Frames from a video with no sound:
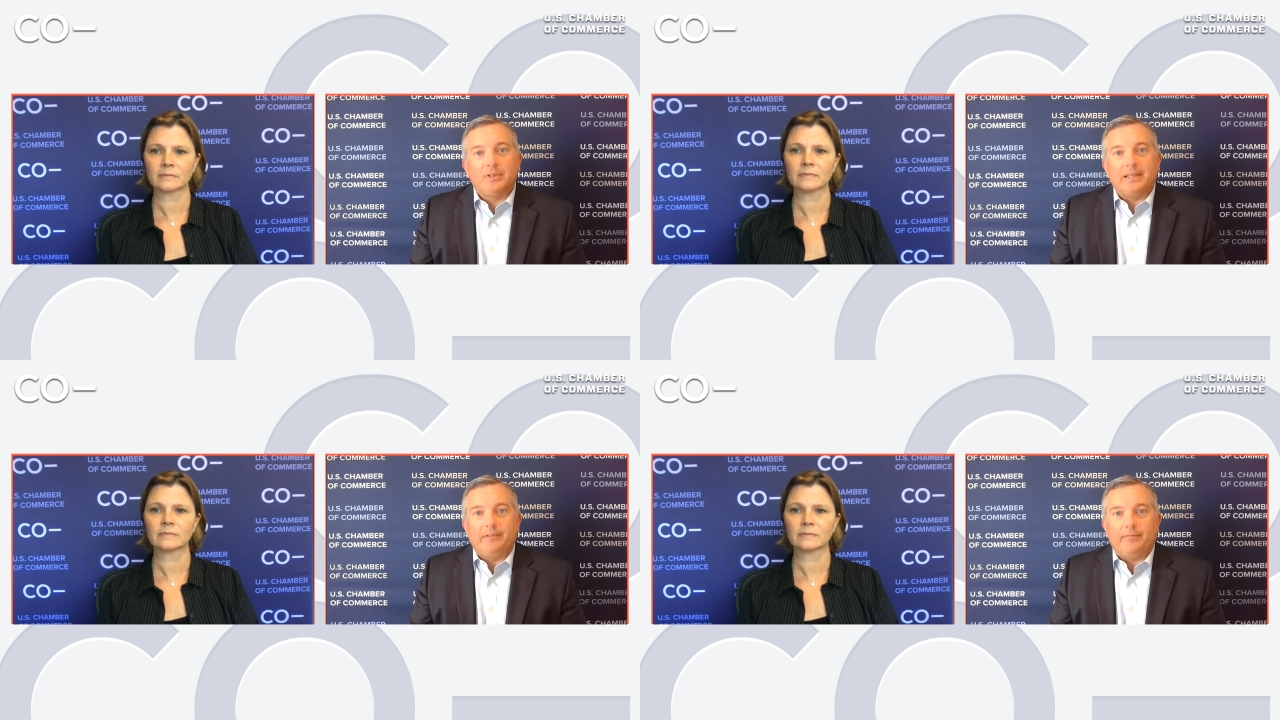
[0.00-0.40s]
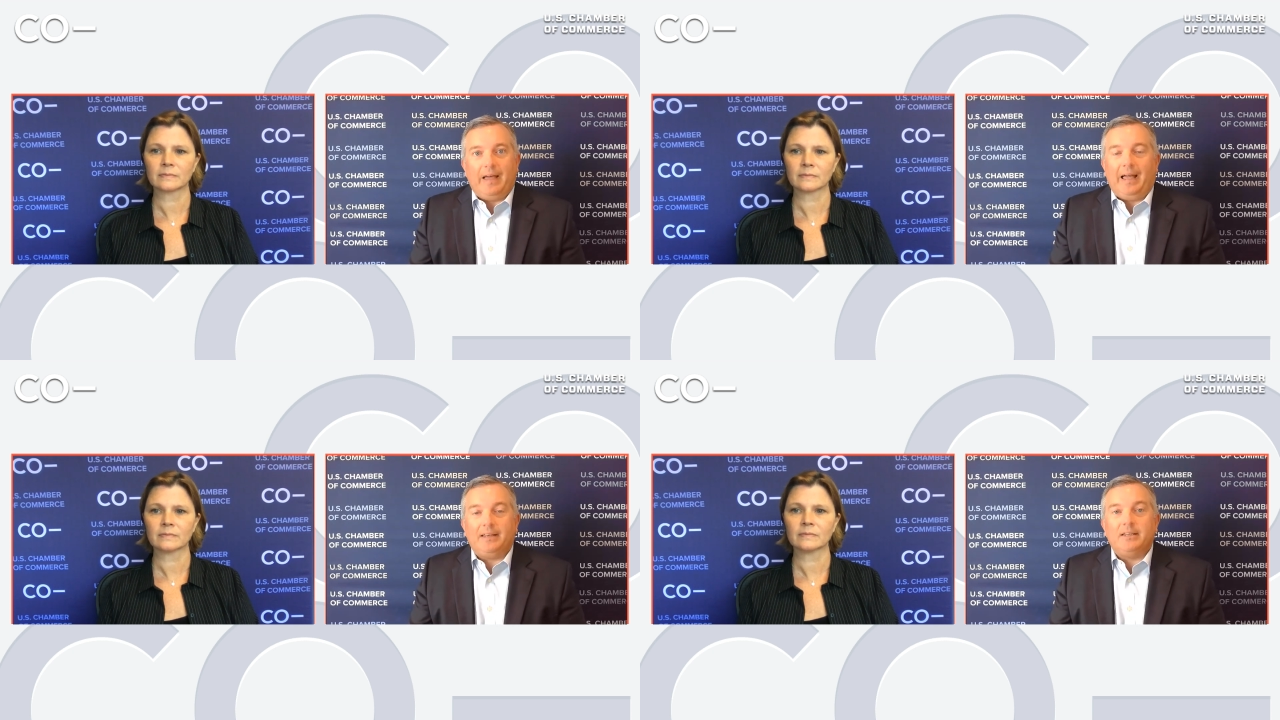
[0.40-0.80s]
Speaker 1: Relief
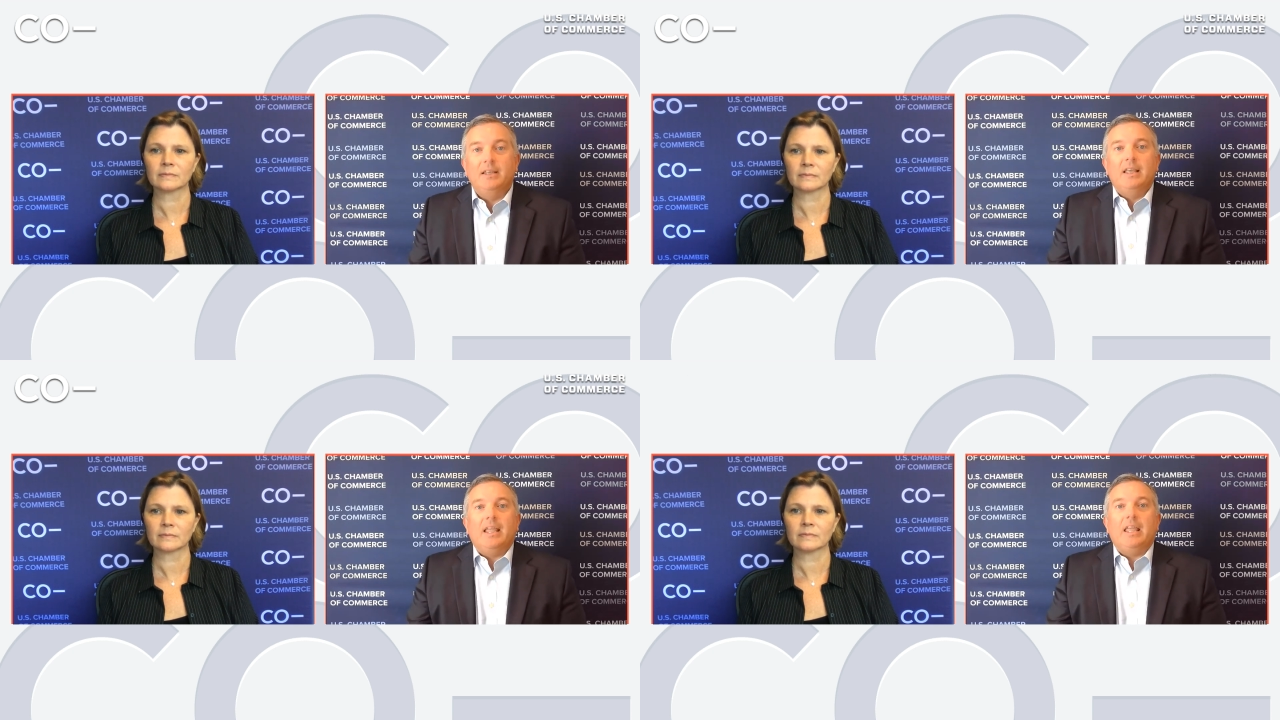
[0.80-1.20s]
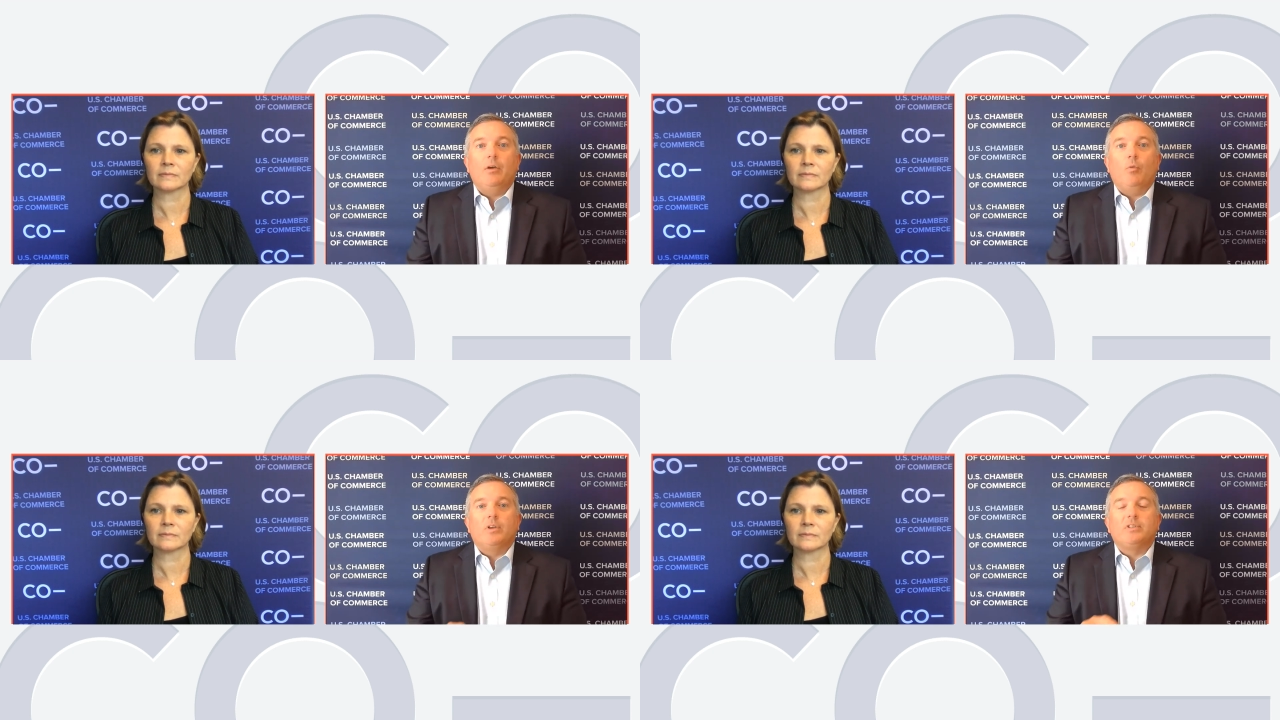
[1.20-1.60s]
Act.
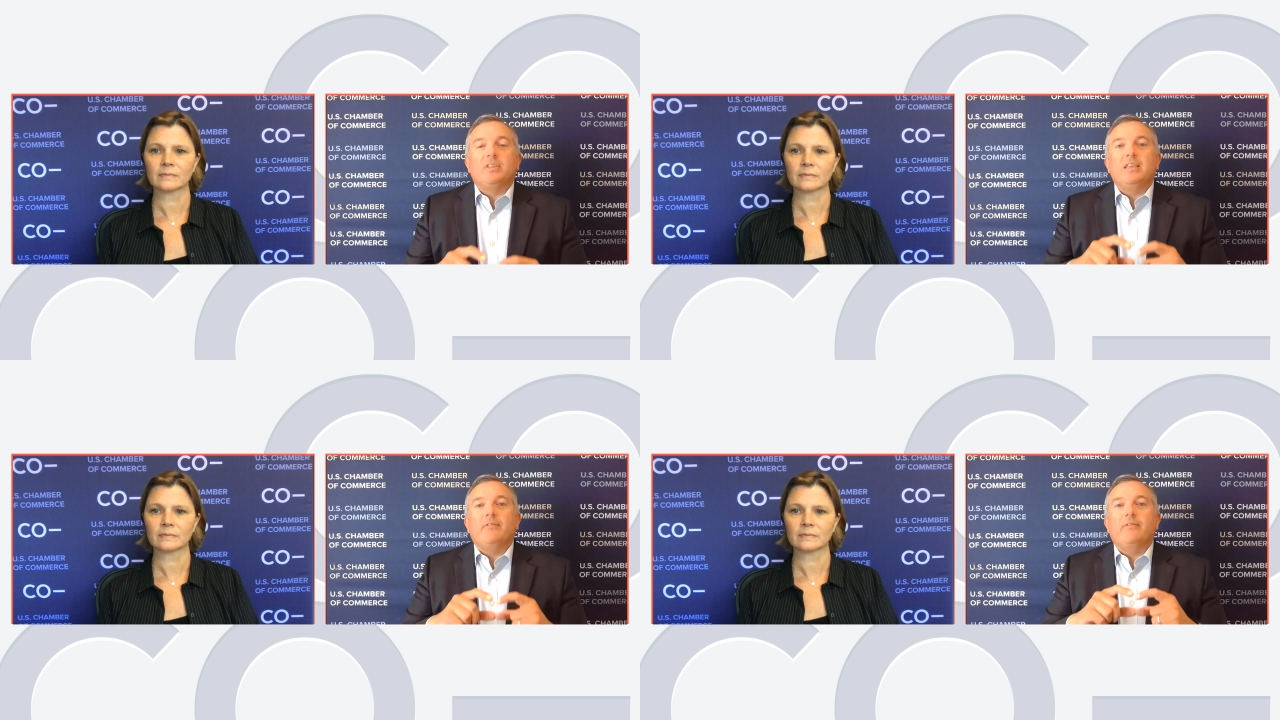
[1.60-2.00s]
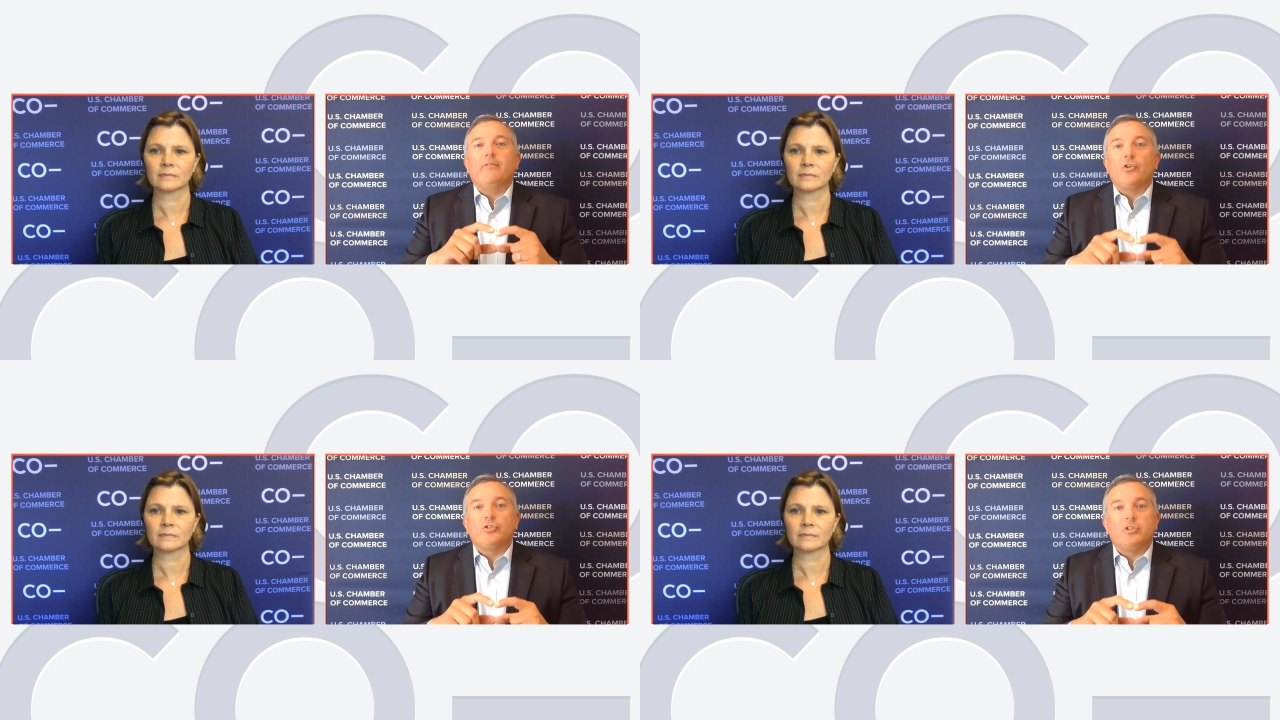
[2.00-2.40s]
It was the
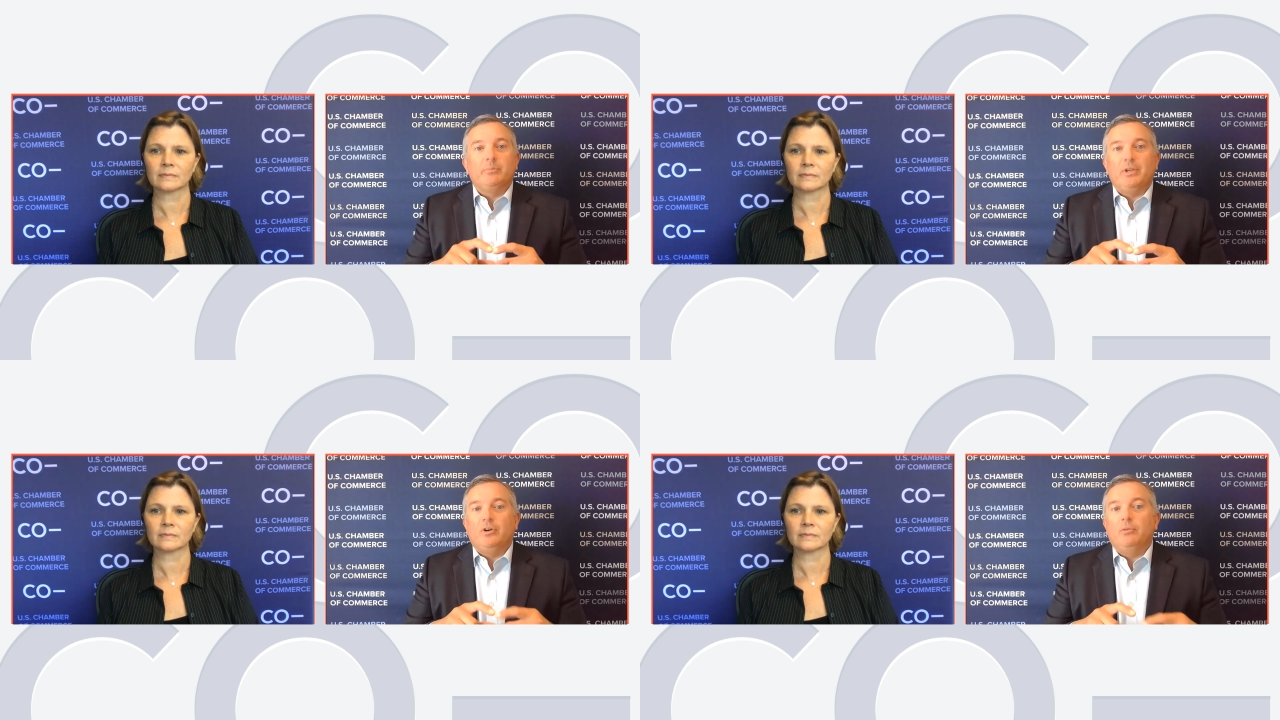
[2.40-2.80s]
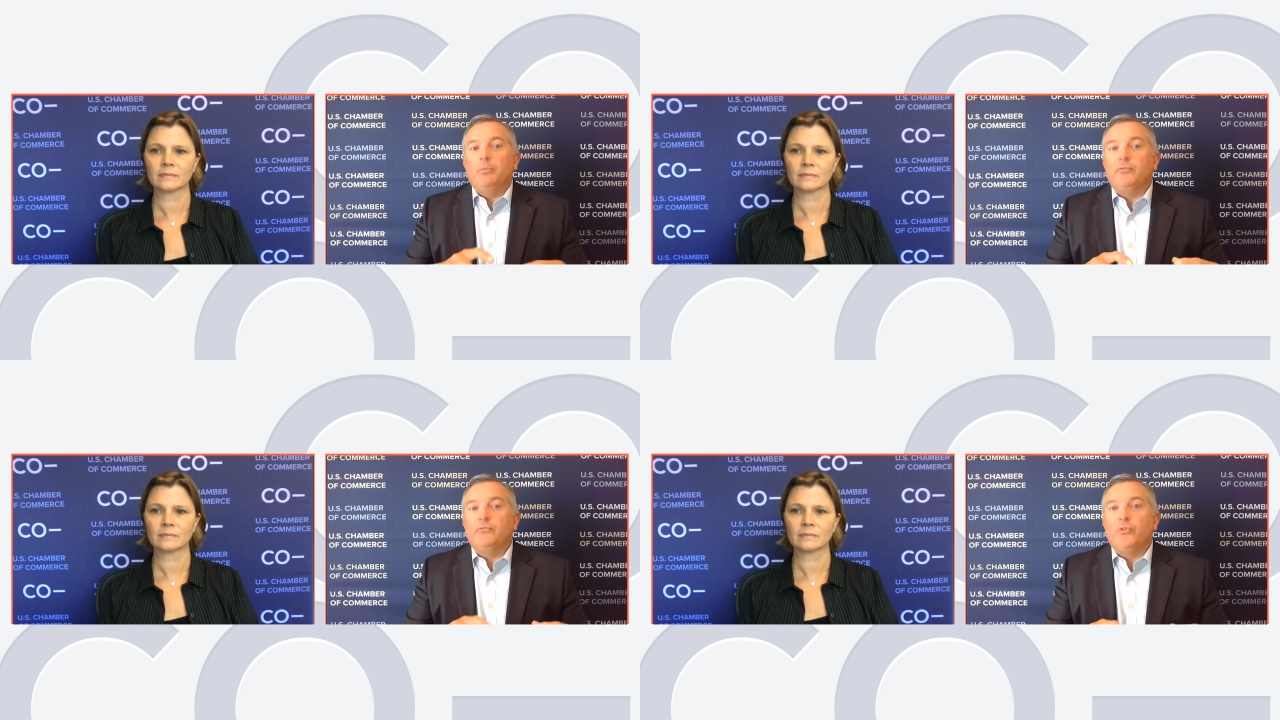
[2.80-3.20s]
first bill
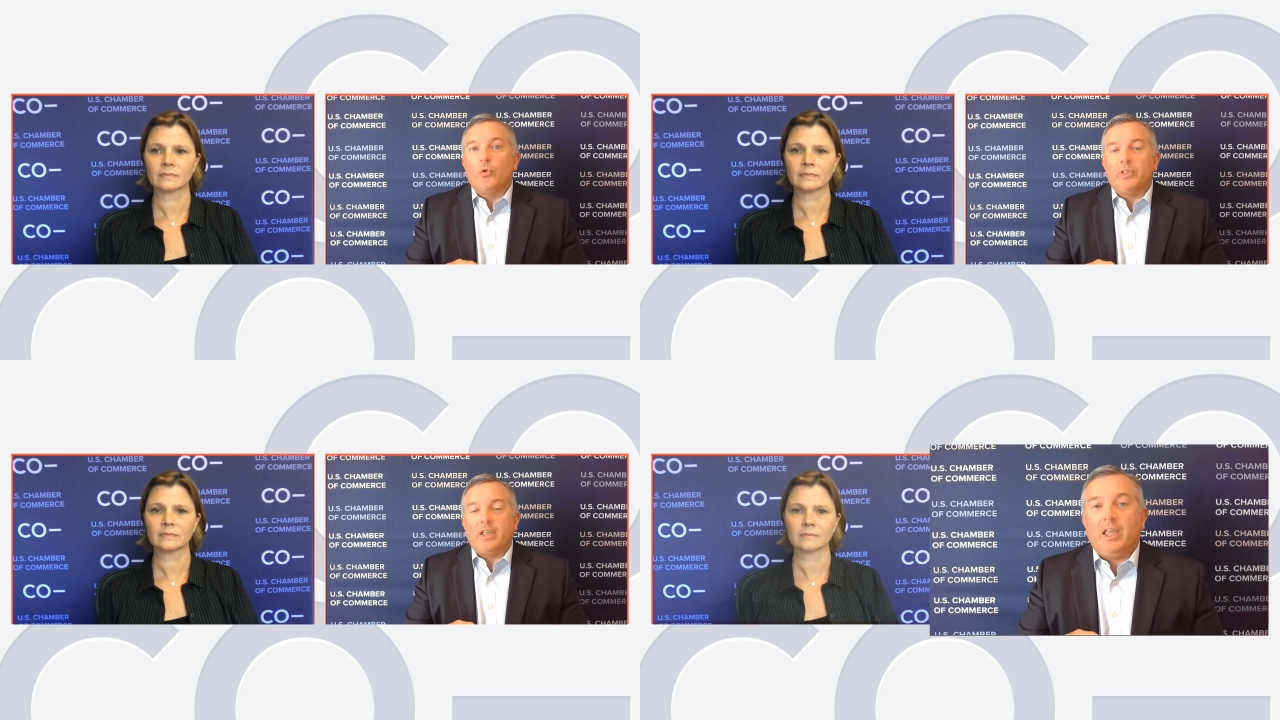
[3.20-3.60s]
before the